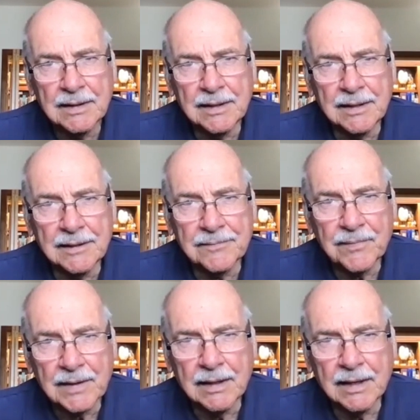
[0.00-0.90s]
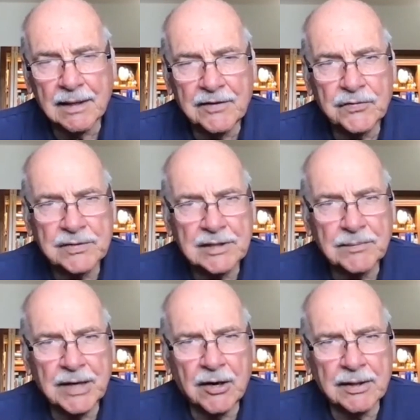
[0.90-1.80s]
A lot of interesting
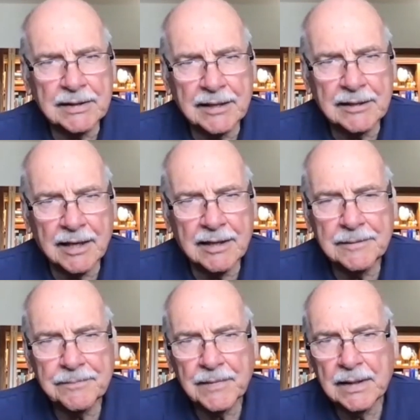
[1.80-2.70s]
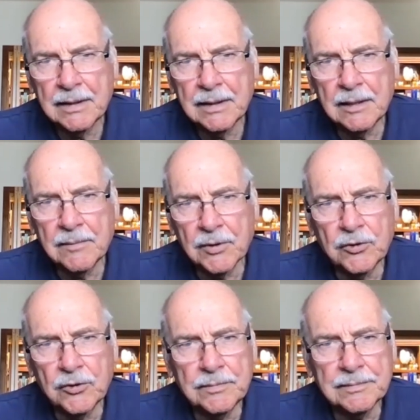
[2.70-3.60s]
barrel cacti in
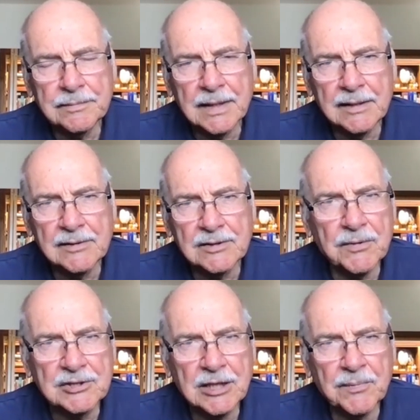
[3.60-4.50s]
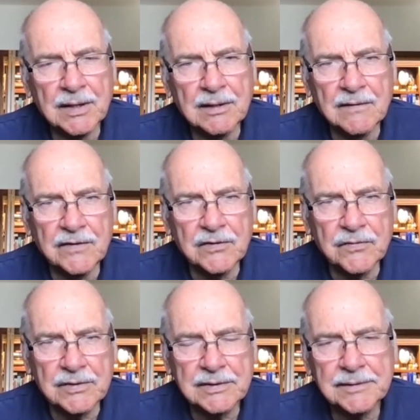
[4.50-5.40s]
bloom. There's always something there of
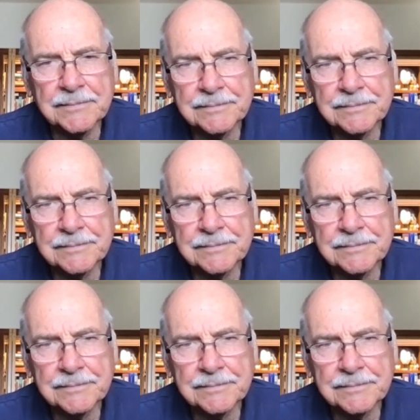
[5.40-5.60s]
interest.